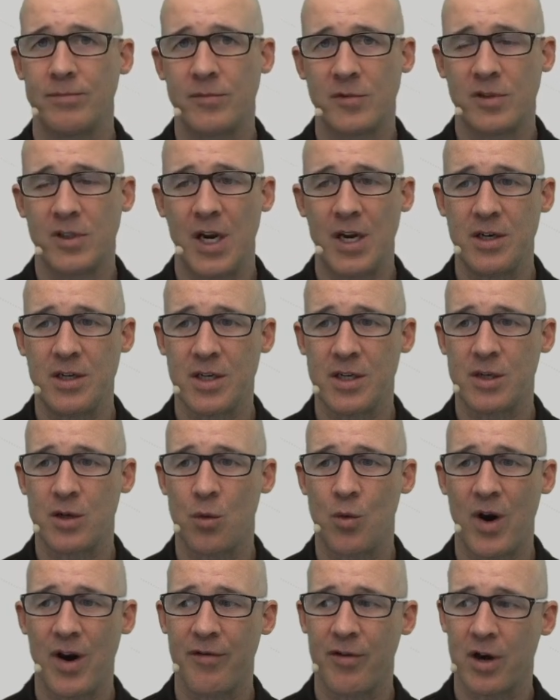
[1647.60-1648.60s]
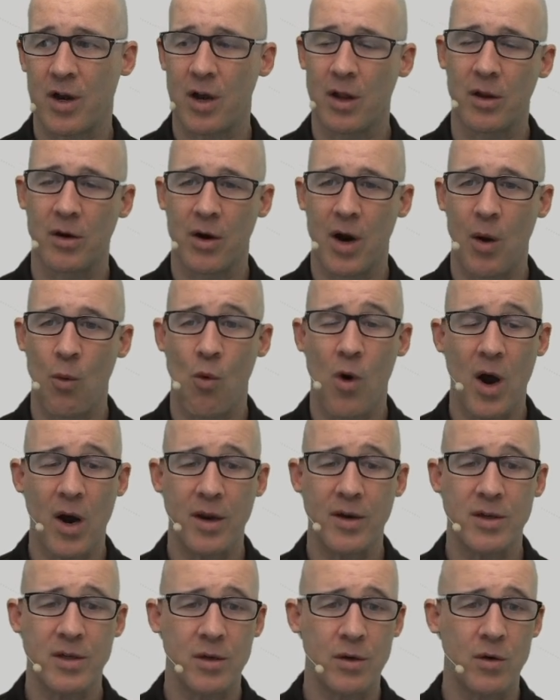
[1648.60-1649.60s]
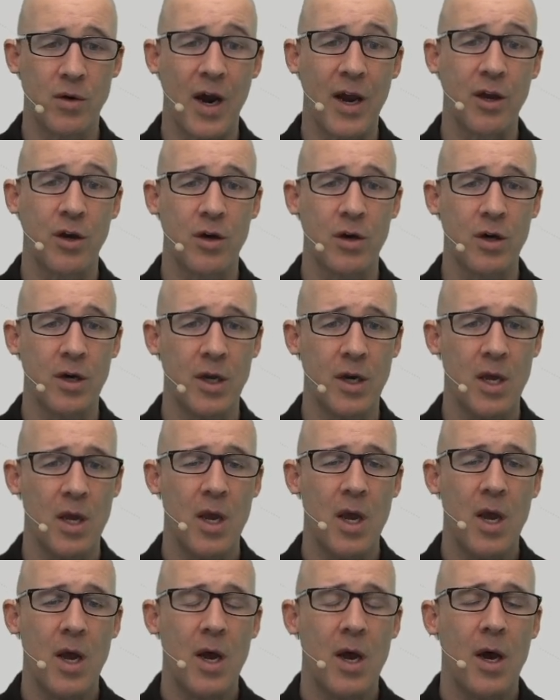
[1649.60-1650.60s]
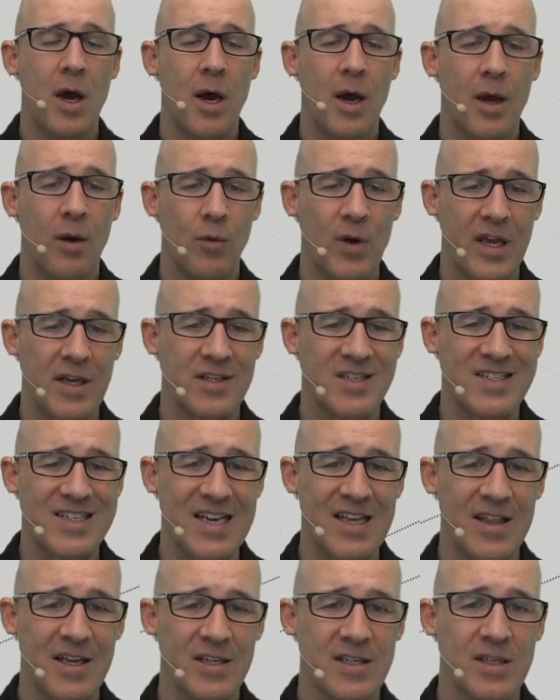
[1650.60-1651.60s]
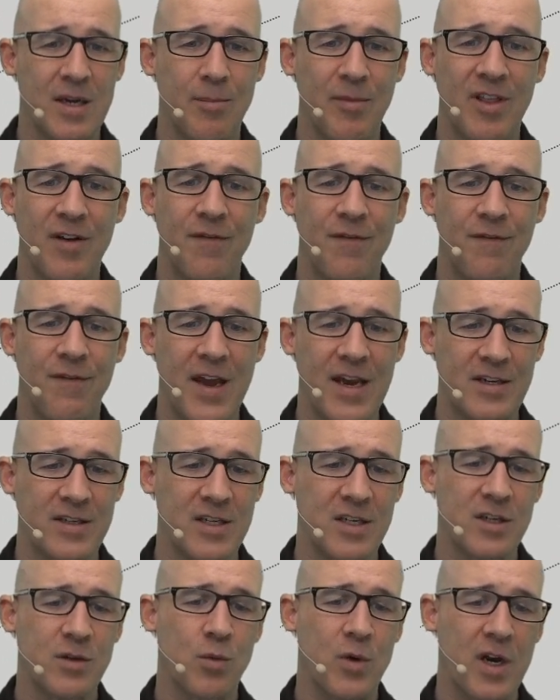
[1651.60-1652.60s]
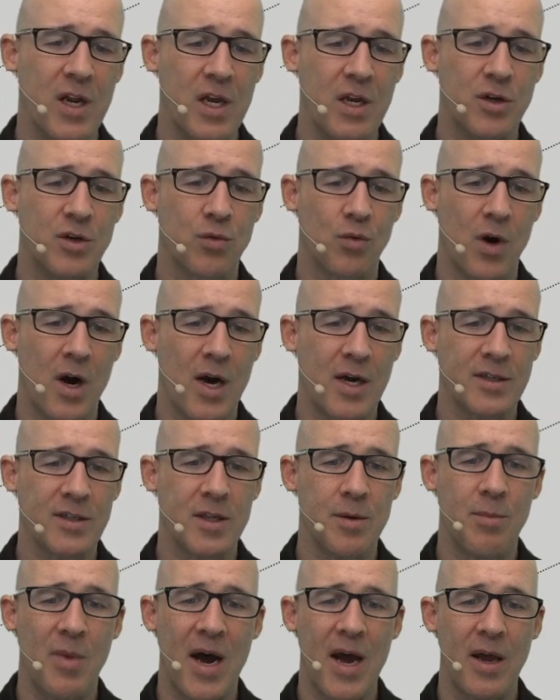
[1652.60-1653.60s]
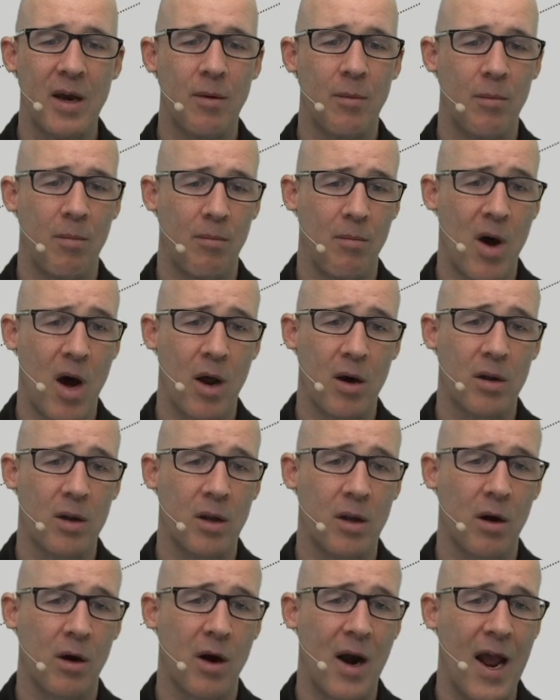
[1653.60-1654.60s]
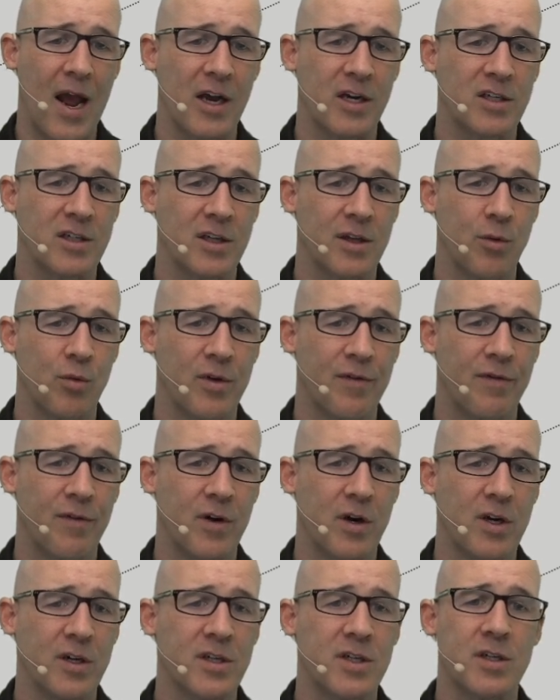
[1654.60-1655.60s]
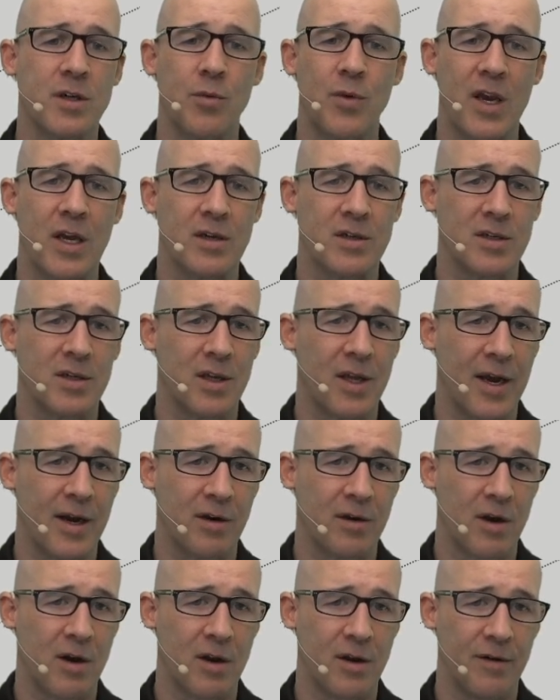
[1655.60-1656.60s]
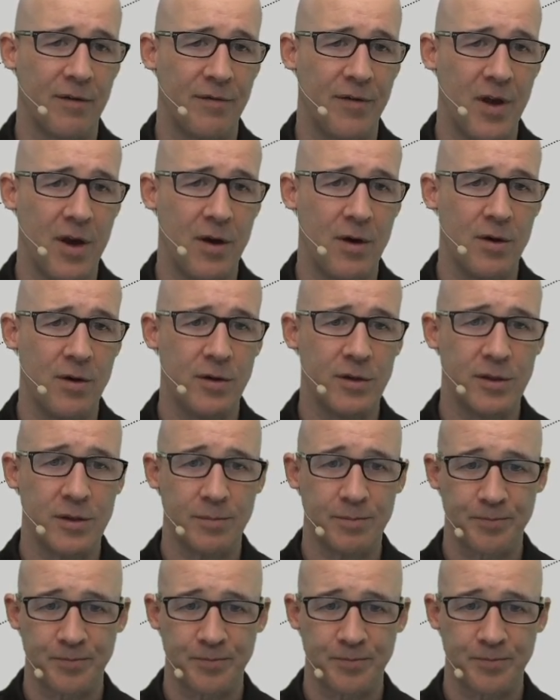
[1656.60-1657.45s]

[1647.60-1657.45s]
change this to whatever color I wanted to, I could. We can see that some of the faces when he draws the model are actually reversed, so we can select all of those.